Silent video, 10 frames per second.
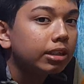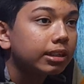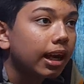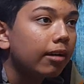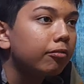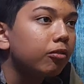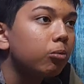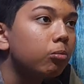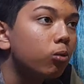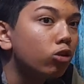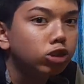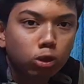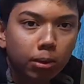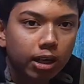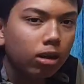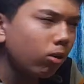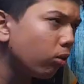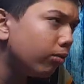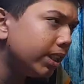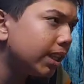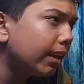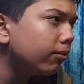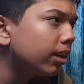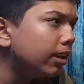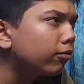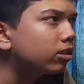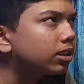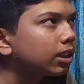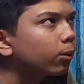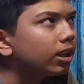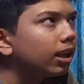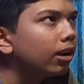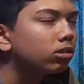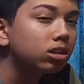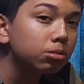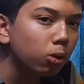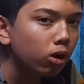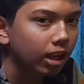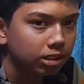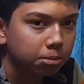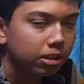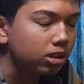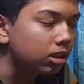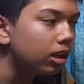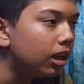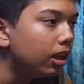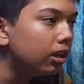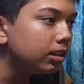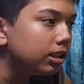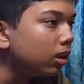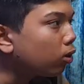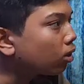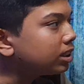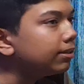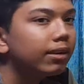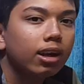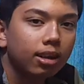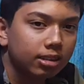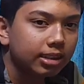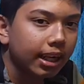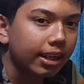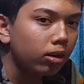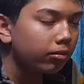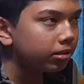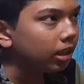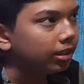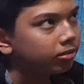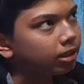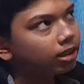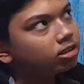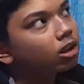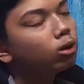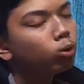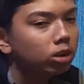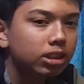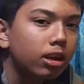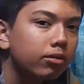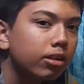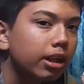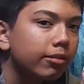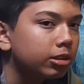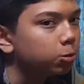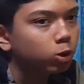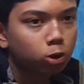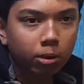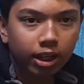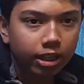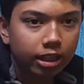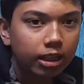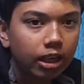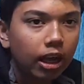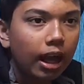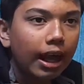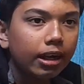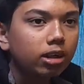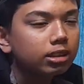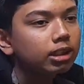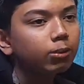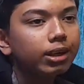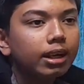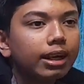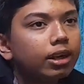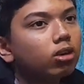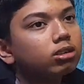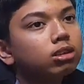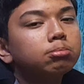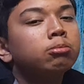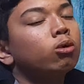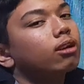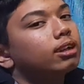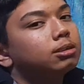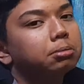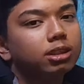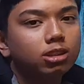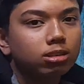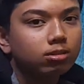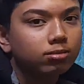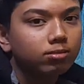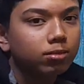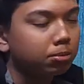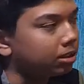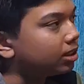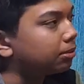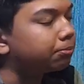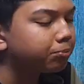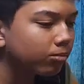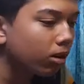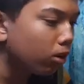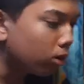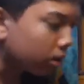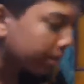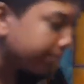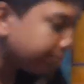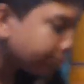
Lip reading: does have more stomata, or which side of the leaf consequently causes more transpiration. See, the dorsiventral side of the leaf, that is the lower side of the leaf, has more stomata in it, and consequently it causes more transpiration from the same. Okay,